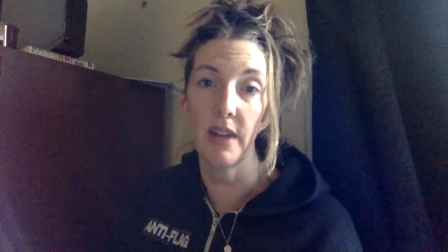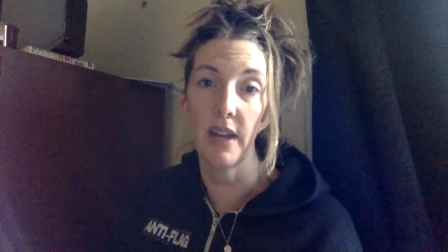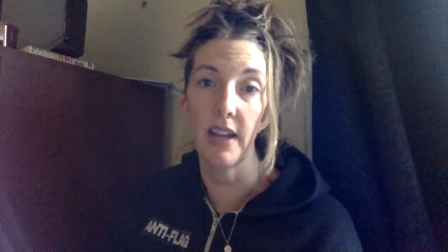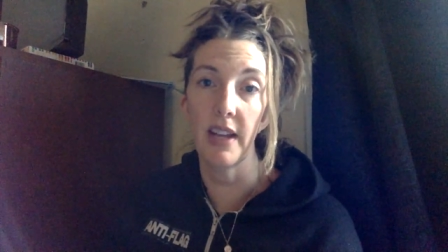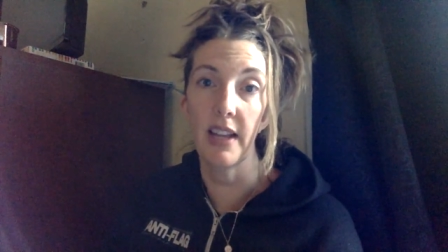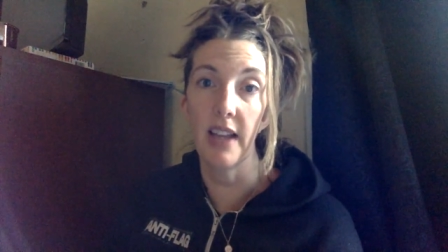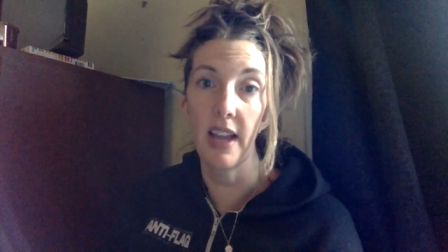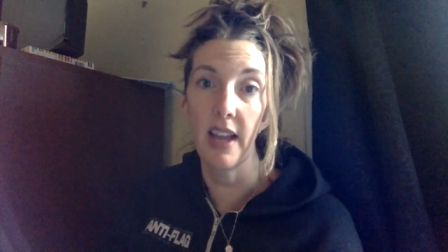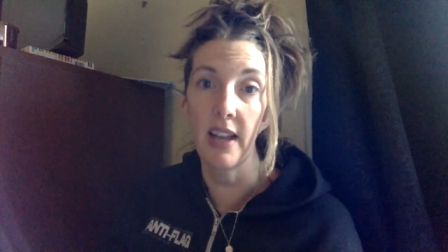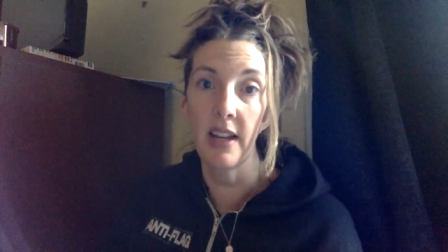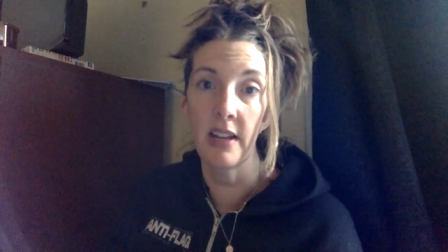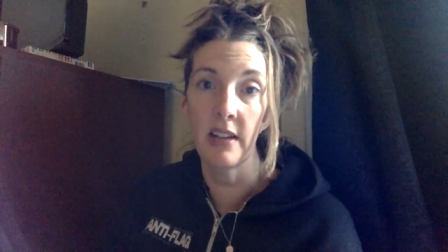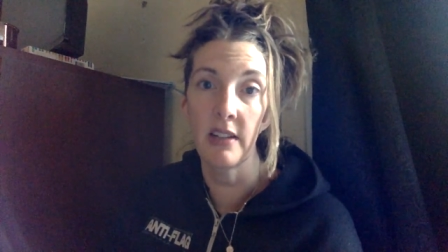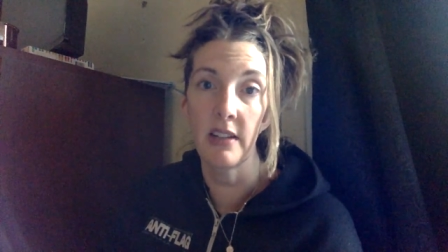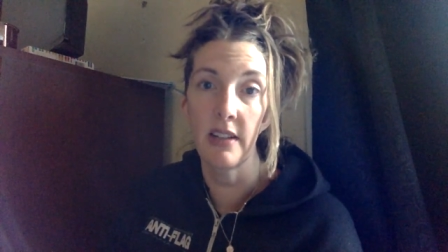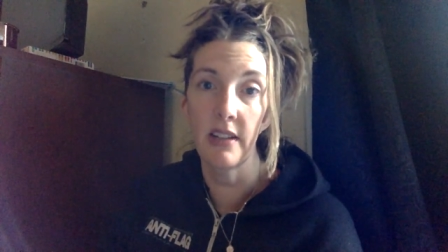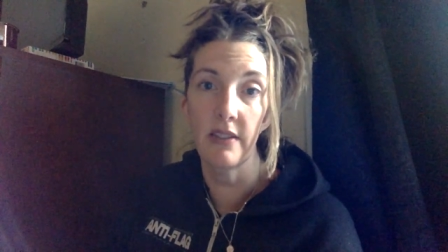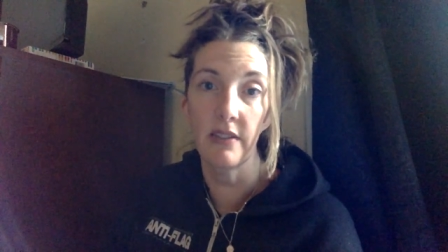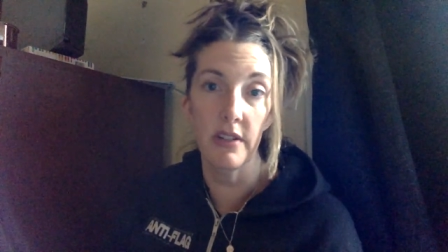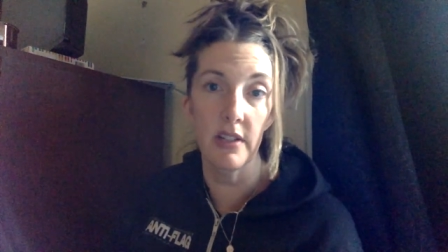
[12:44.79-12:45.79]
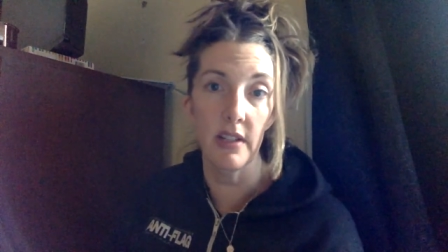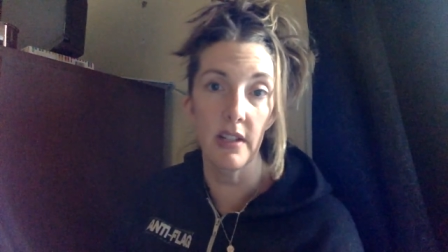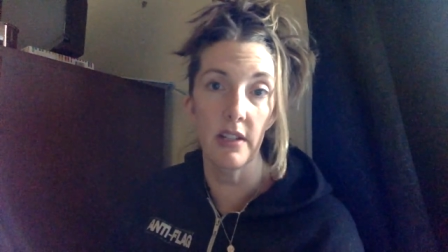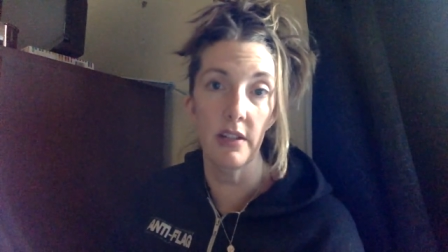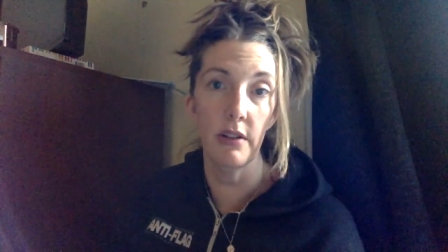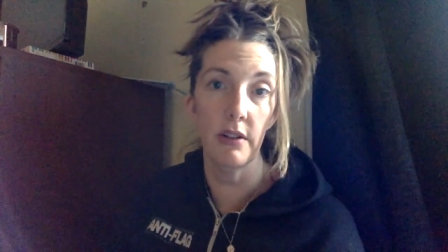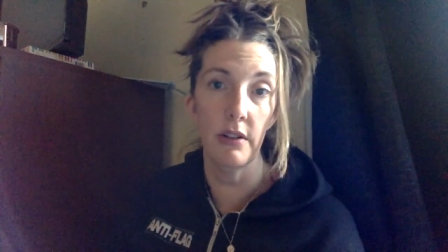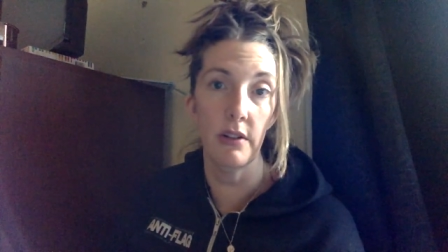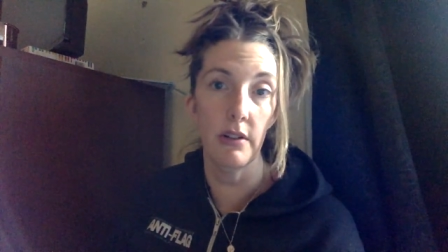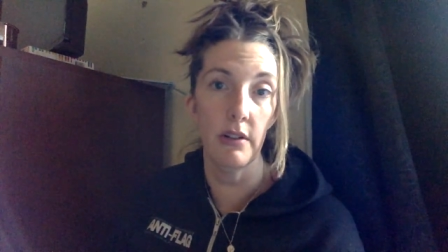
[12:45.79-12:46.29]
again, give us a
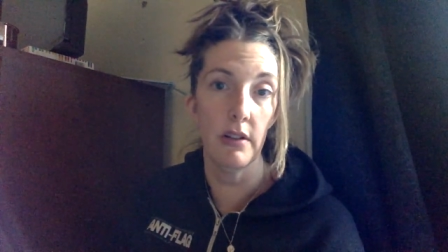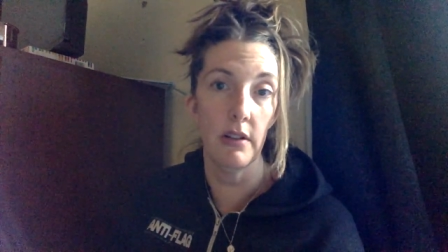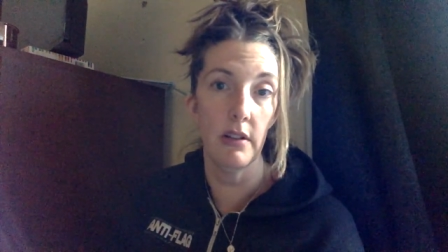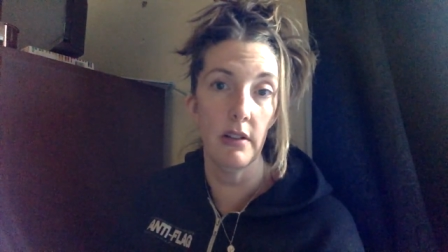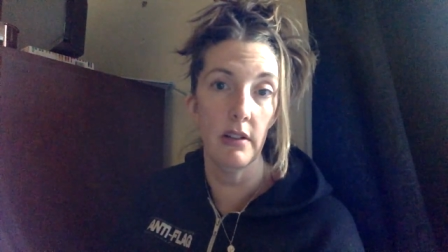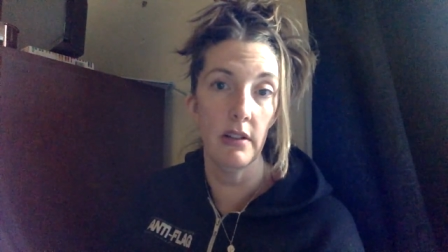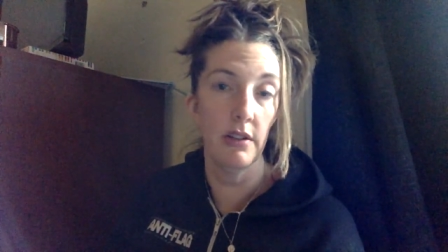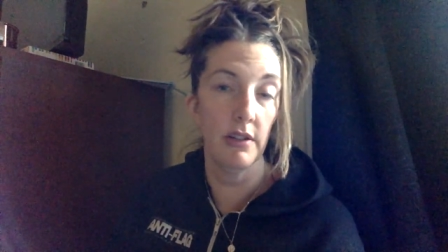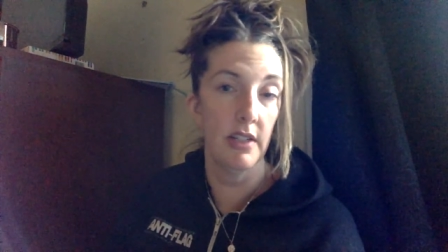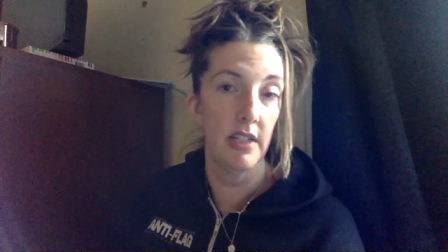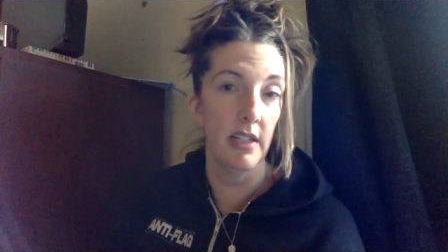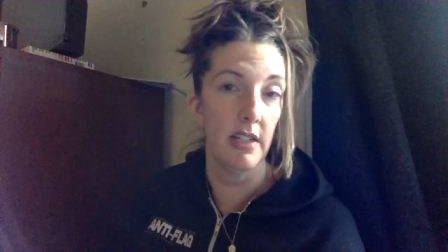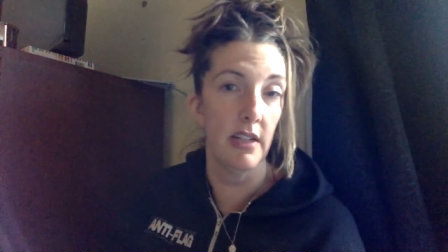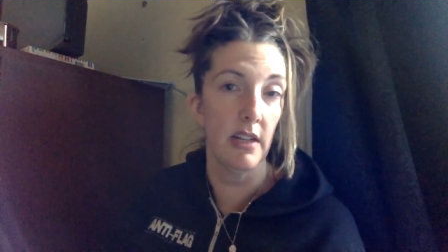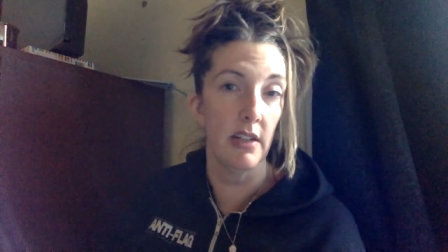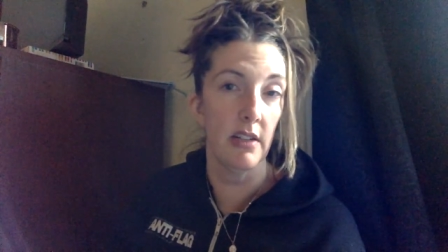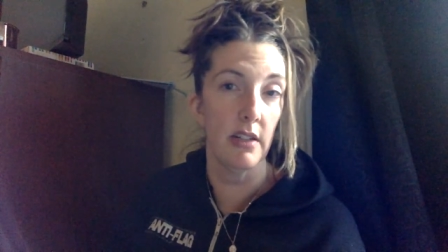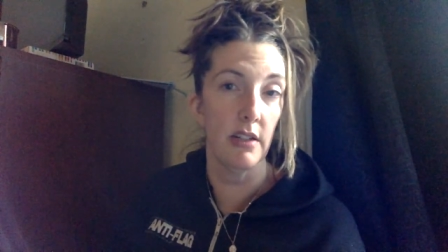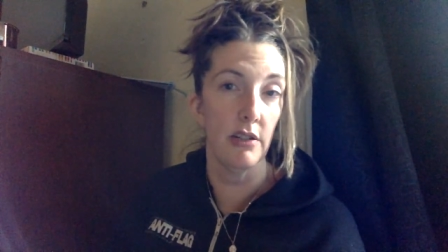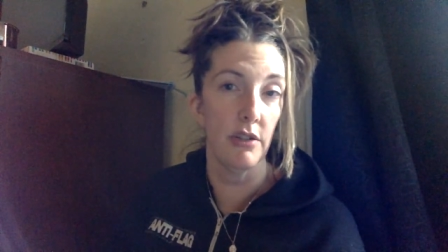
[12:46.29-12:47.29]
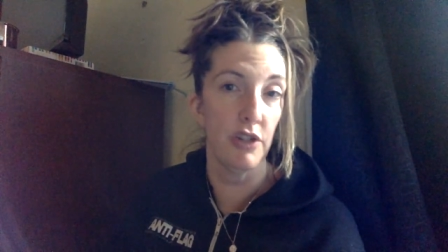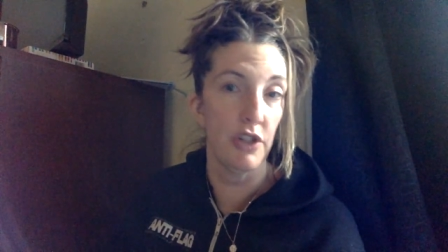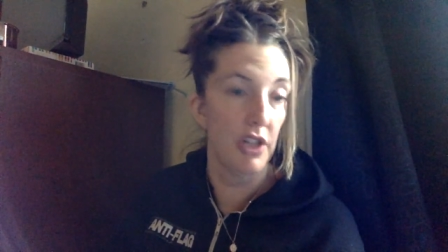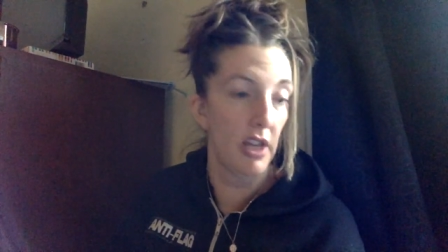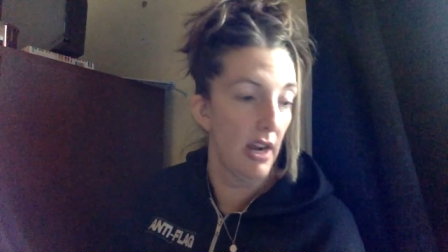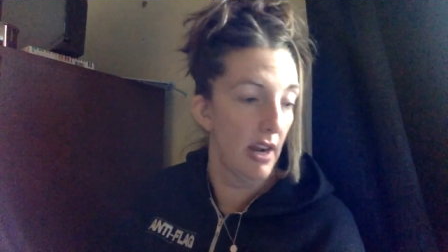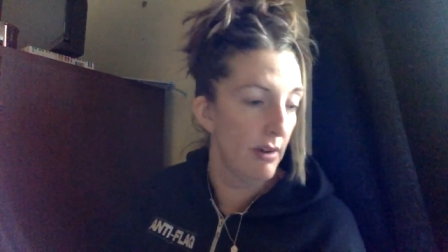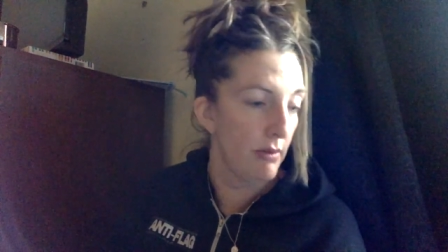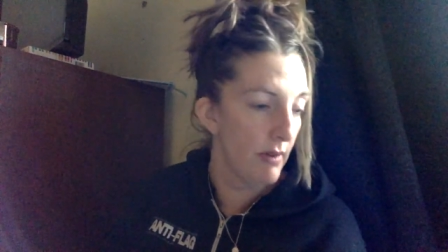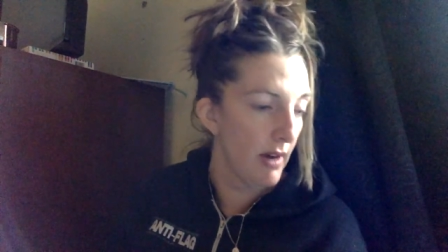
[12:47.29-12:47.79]
little detox, a little
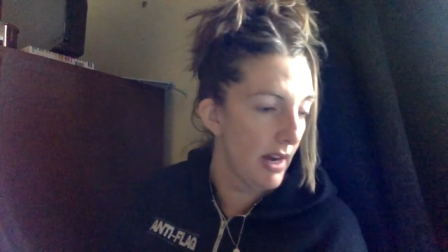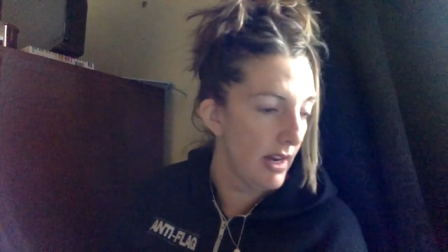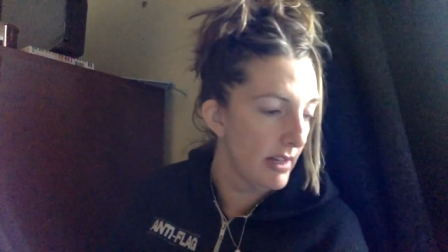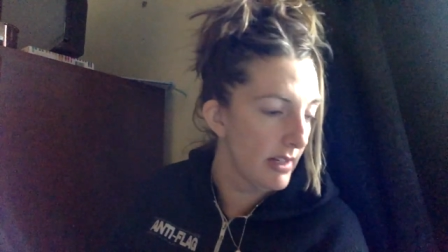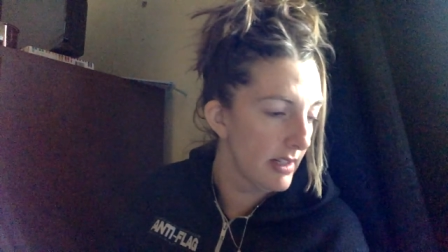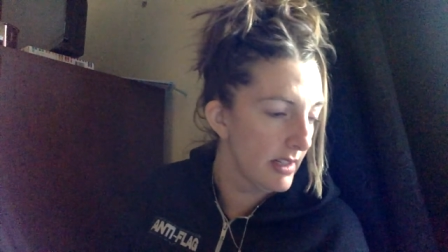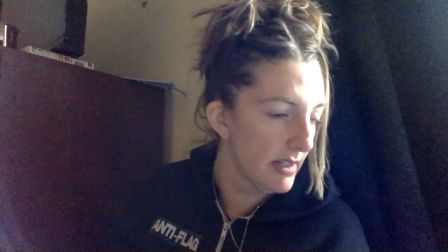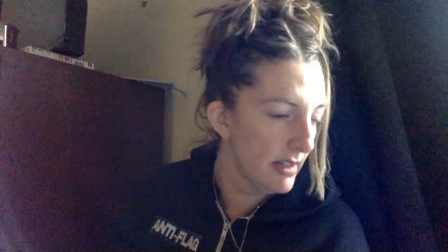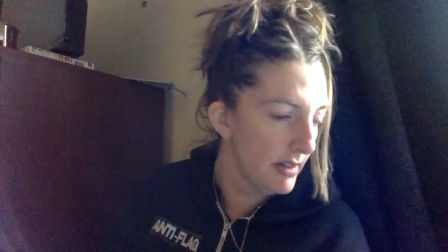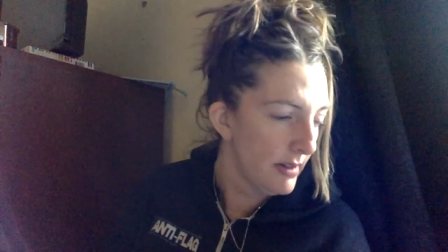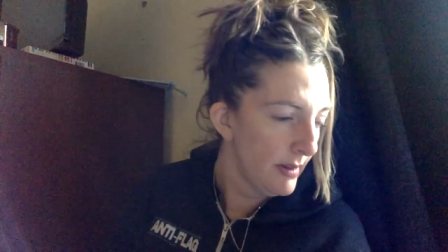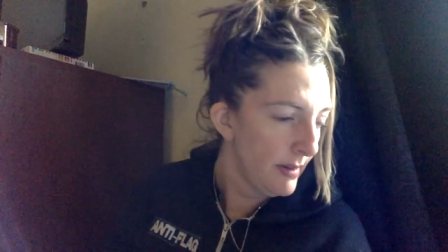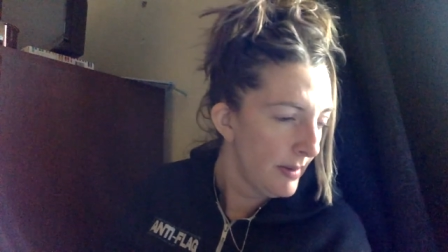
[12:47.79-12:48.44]
GI rest.